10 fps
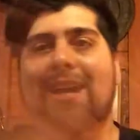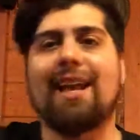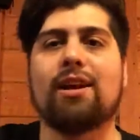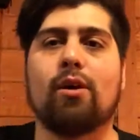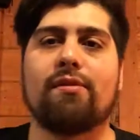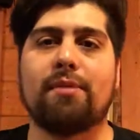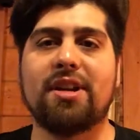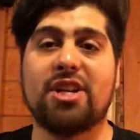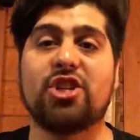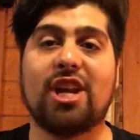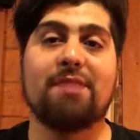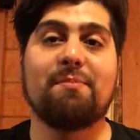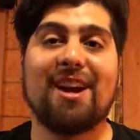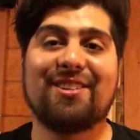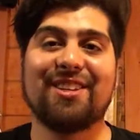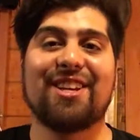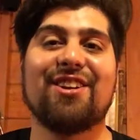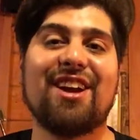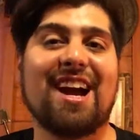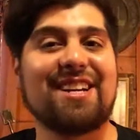Hello everybody, Jan Michael
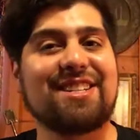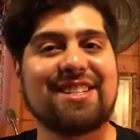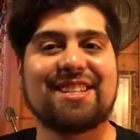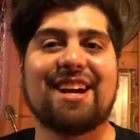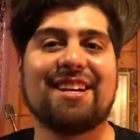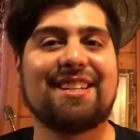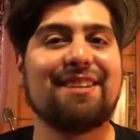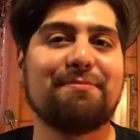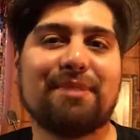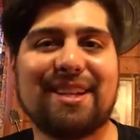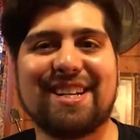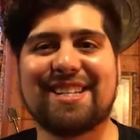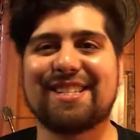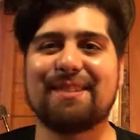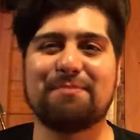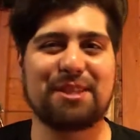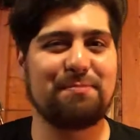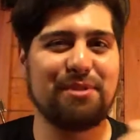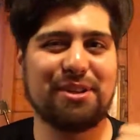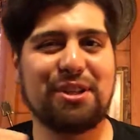here. I just got done playing some
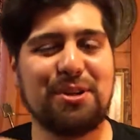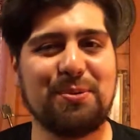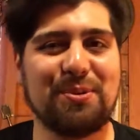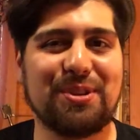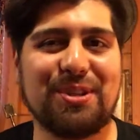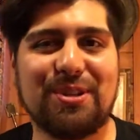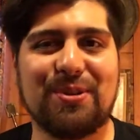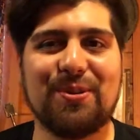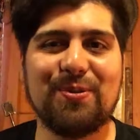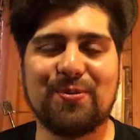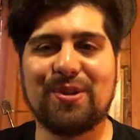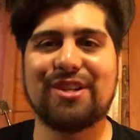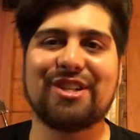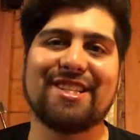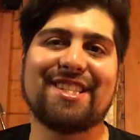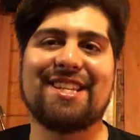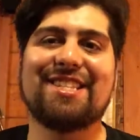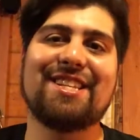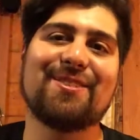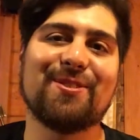Splatoon 2, which is the
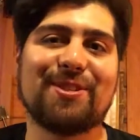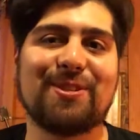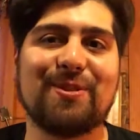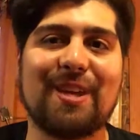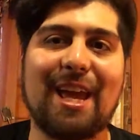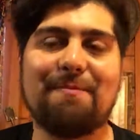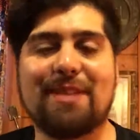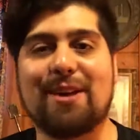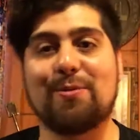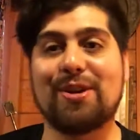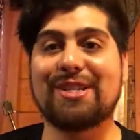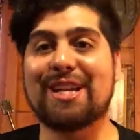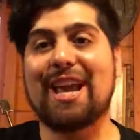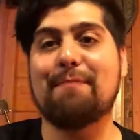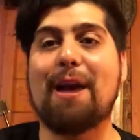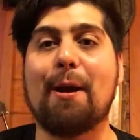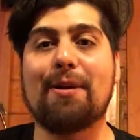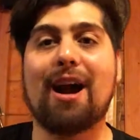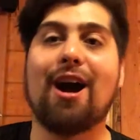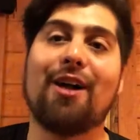sequel to the game that originally came
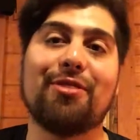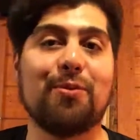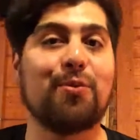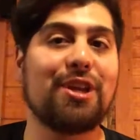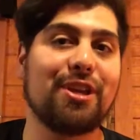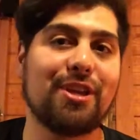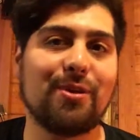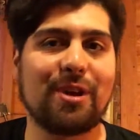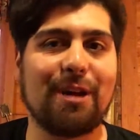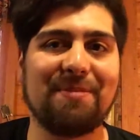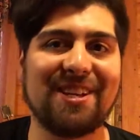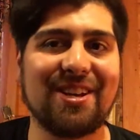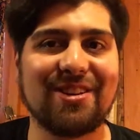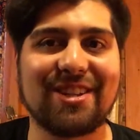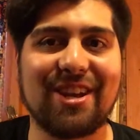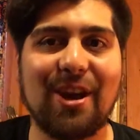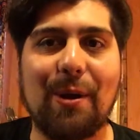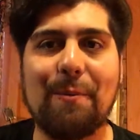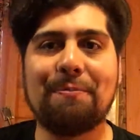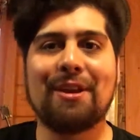out on the Wii U a couple of years
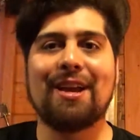ago.